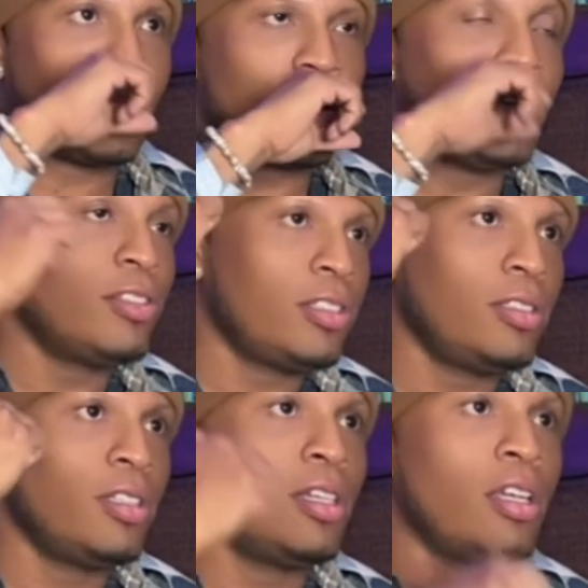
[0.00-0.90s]

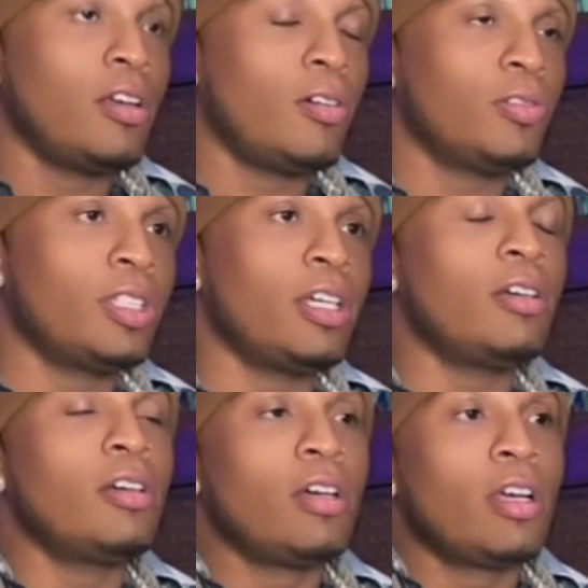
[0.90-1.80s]
Hilton
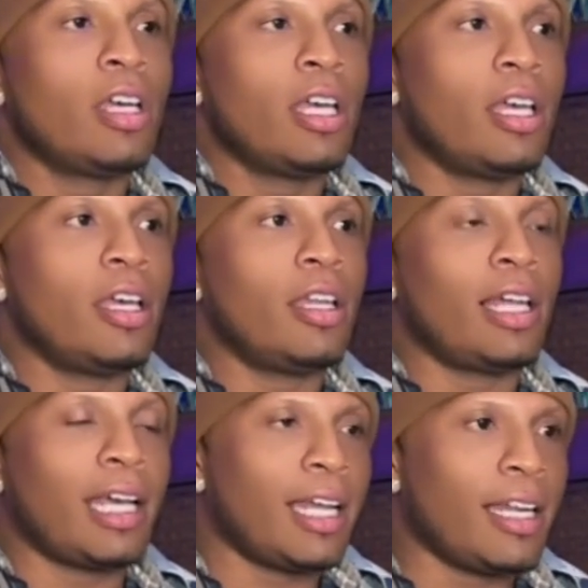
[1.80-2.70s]
Hotel, and
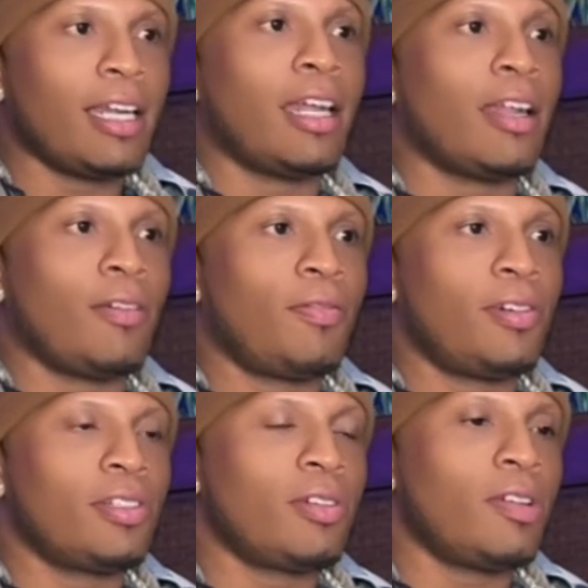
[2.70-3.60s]
I got a
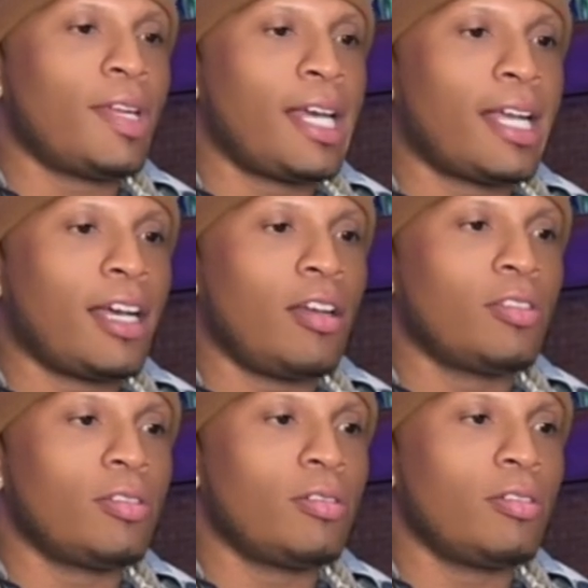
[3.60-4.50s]
first round knockout.
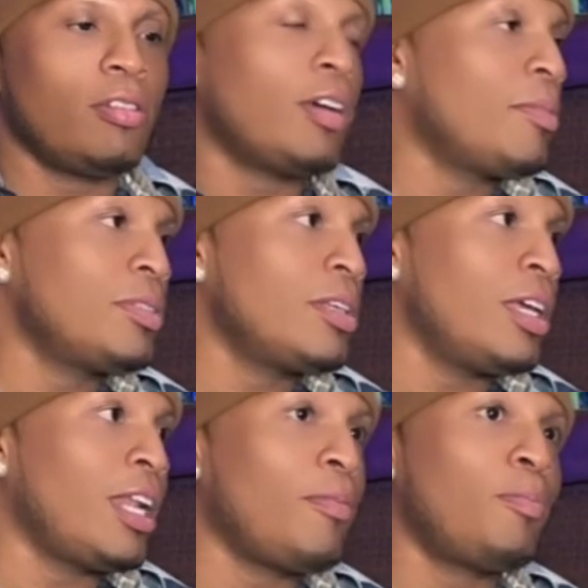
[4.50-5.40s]
So you know, I'm
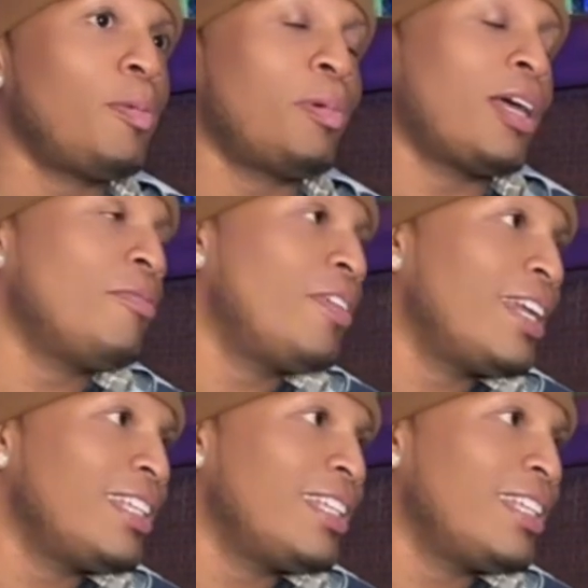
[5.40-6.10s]
fighting